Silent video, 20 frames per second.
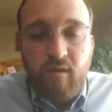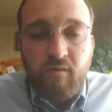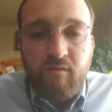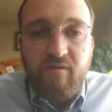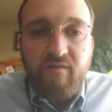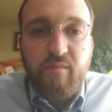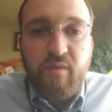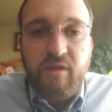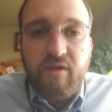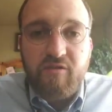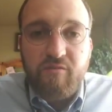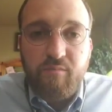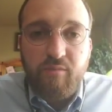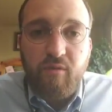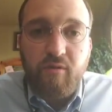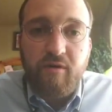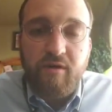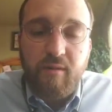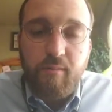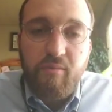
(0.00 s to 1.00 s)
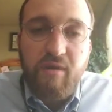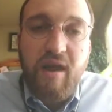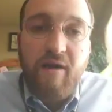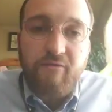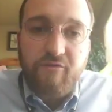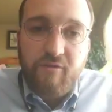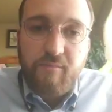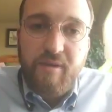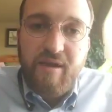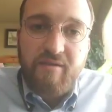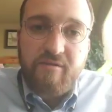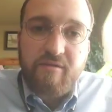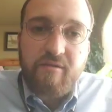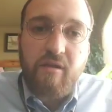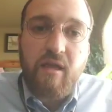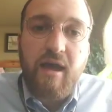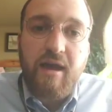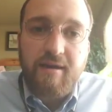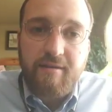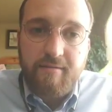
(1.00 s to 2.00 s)
We've been exploring a browser-based
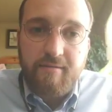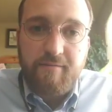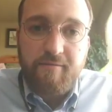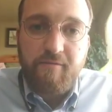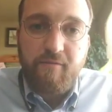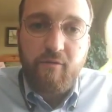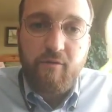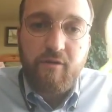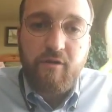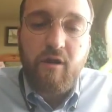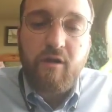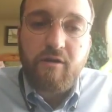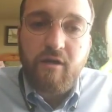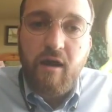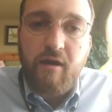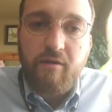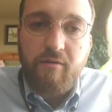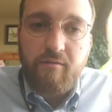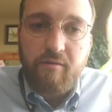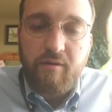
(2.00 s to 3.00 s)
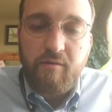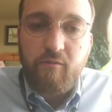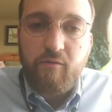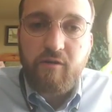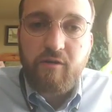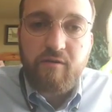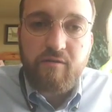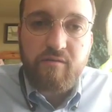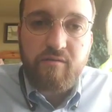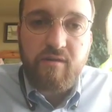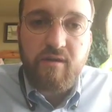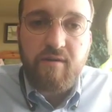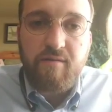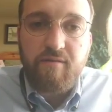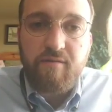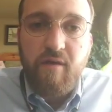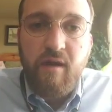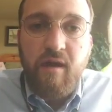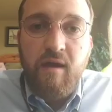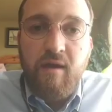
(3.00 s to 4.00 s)
client for Cardano, and we're going to see
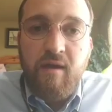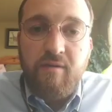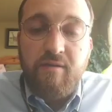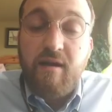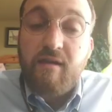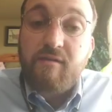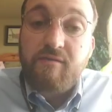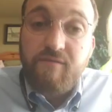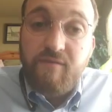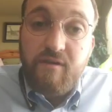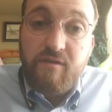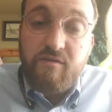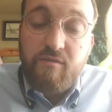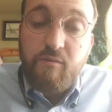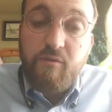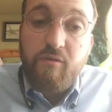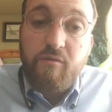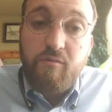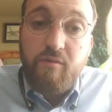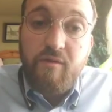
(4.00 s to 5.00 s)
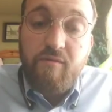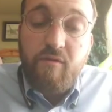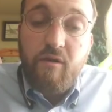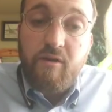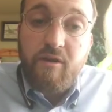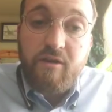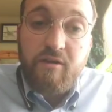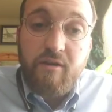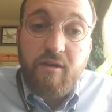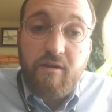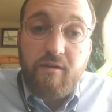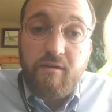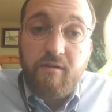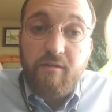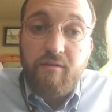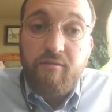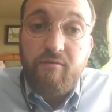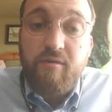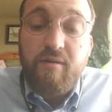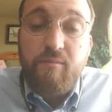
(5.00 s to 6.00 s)
if that's feasible. We've already
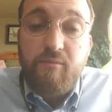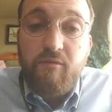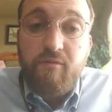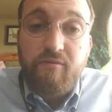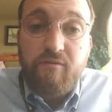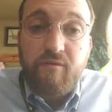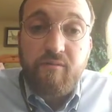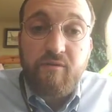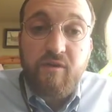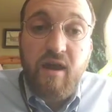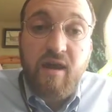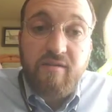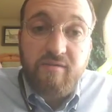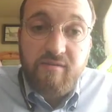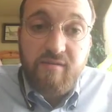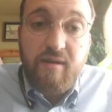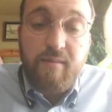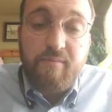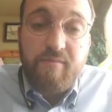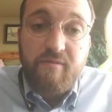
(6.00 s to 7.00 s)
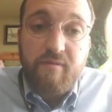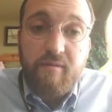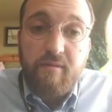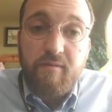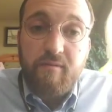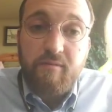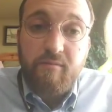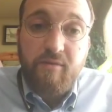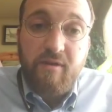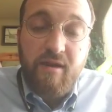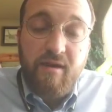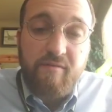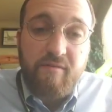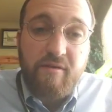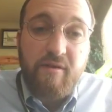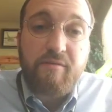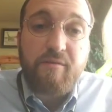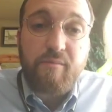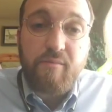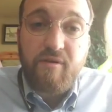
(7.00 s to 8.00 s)
done 3 proofs of concepts, and we have
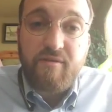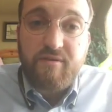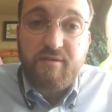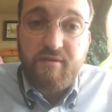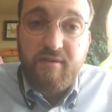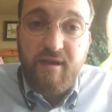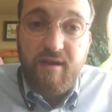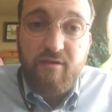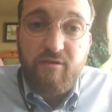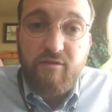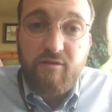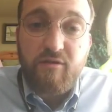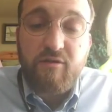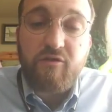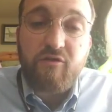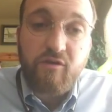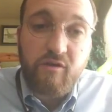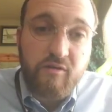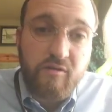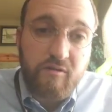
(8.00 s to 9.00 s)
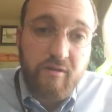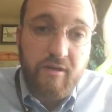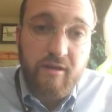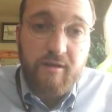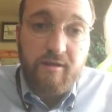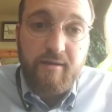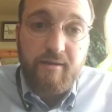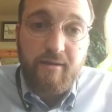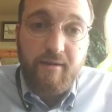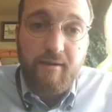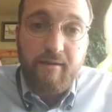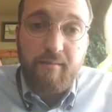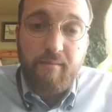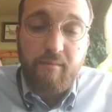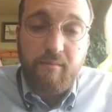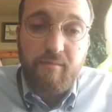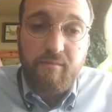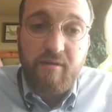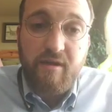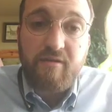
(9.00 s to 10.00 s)
another presentation internally
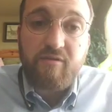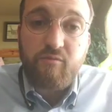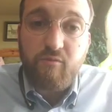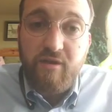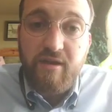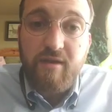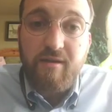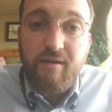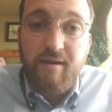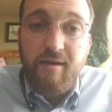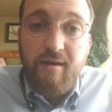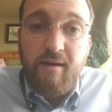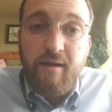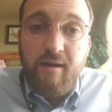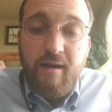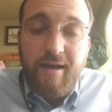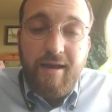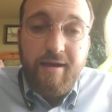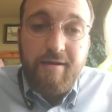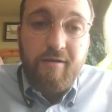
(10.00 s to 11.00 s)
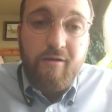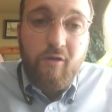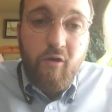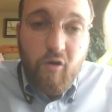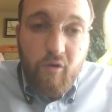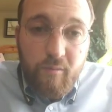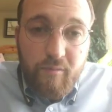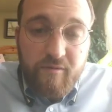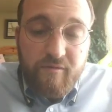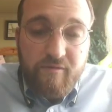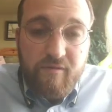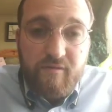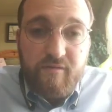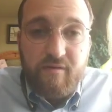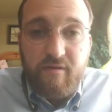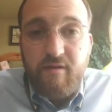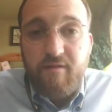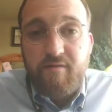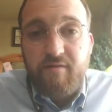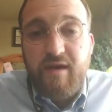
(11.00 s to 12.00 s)
next week, and our hope is to
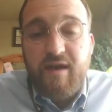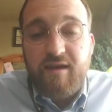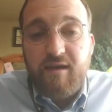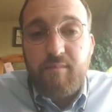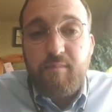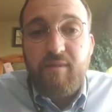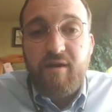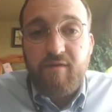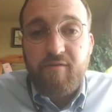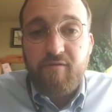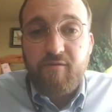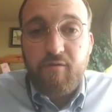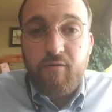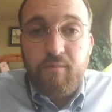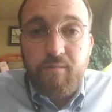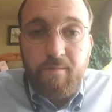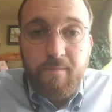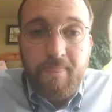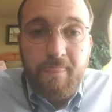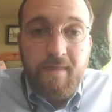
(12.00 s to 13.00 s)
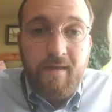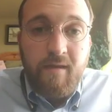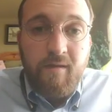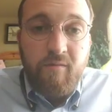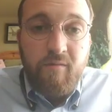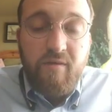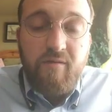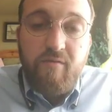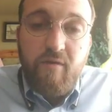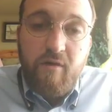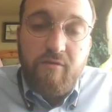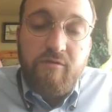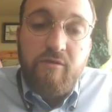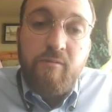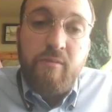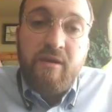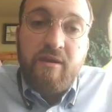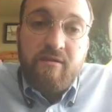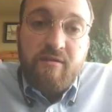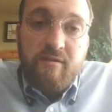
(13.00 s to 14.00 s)
see if that can bear fruit. We've also
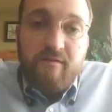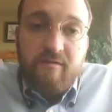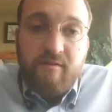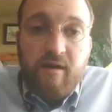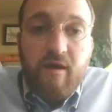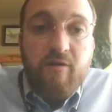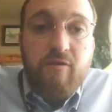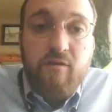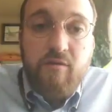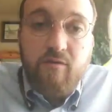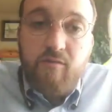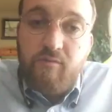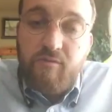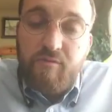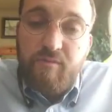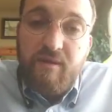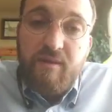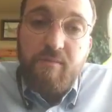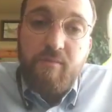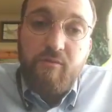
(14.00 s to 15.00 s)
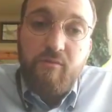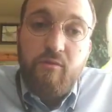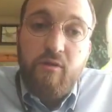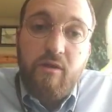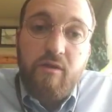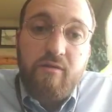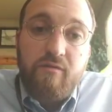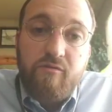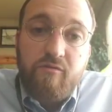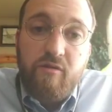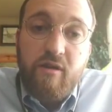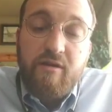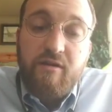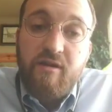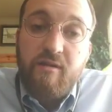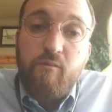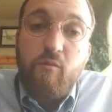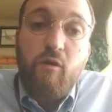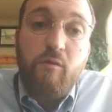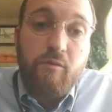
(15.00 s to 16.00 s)
been in discussions with people who are
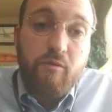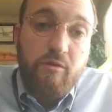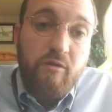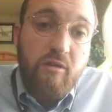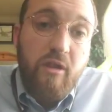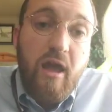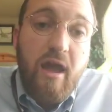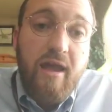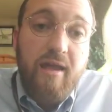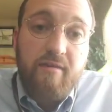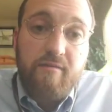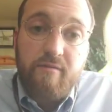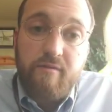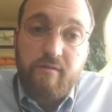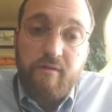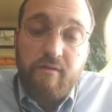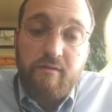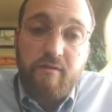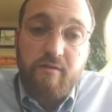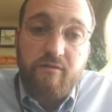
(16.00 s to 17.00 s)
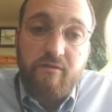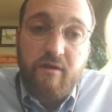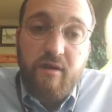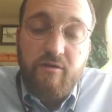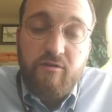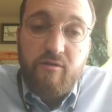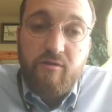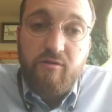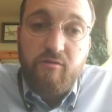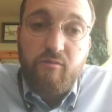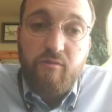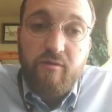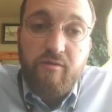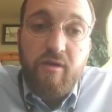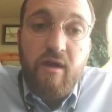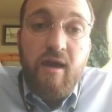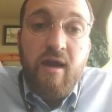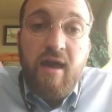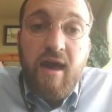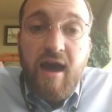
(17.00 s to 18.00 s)
constructing mobile clients and discussions
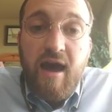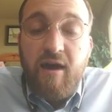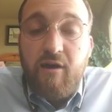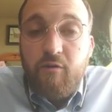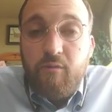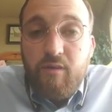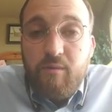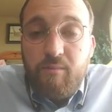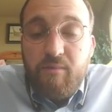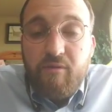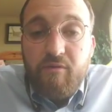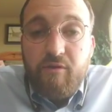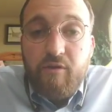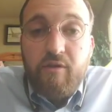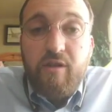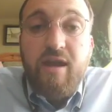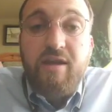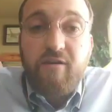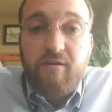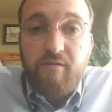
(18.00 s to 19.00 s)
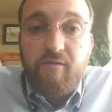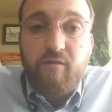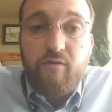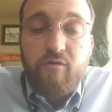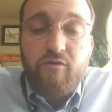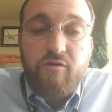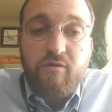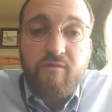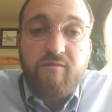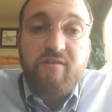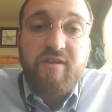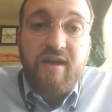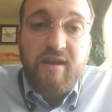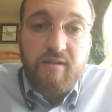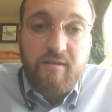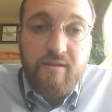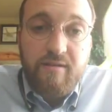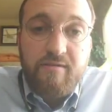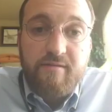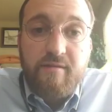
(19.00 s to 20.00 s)
with how do we build a lighter version of
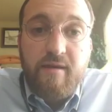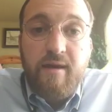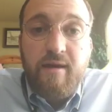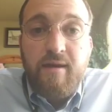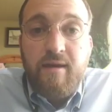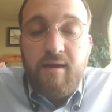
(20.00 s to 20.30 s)
Daedalus.